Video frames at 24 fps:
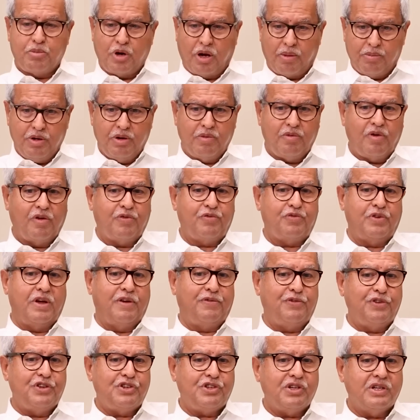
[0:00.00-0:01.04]
problem of
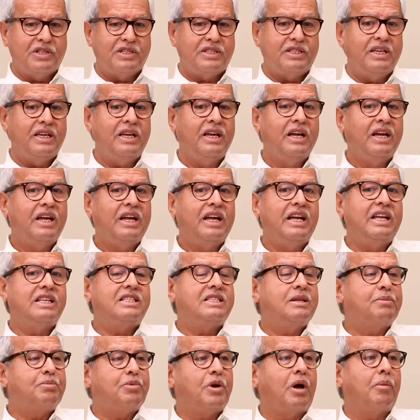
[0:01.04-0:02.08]
efficiency, it's
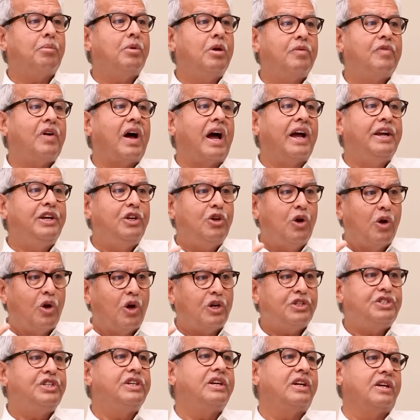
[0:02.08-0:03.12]
a problem of
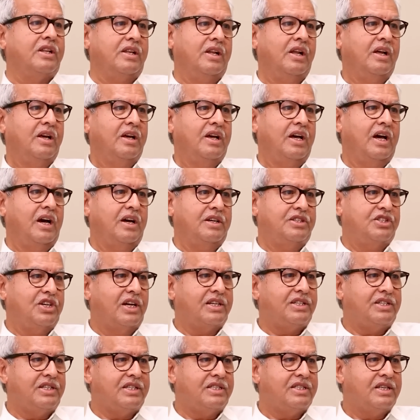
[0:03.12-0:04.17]
ideological
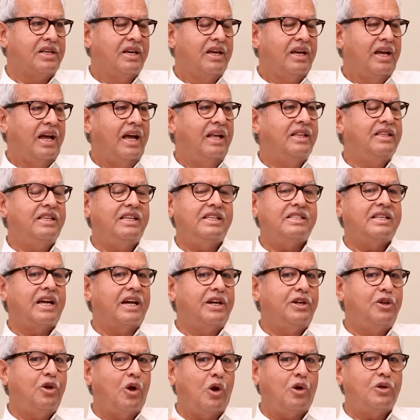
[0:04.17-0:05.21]
judges. And these
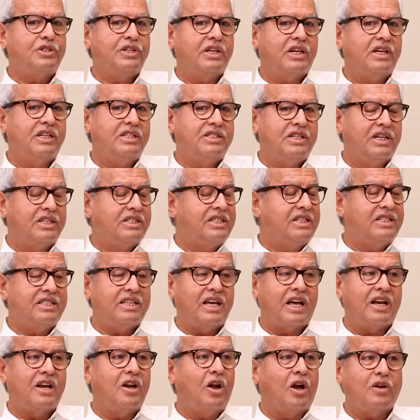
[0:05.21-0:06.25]
ideological judges
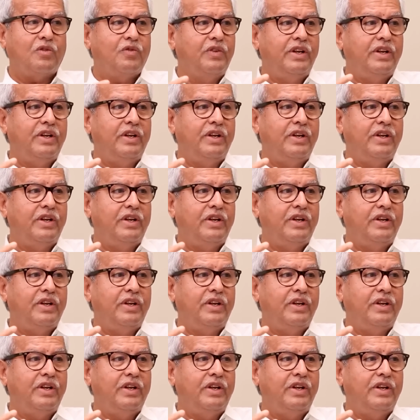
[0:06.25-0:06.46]
are not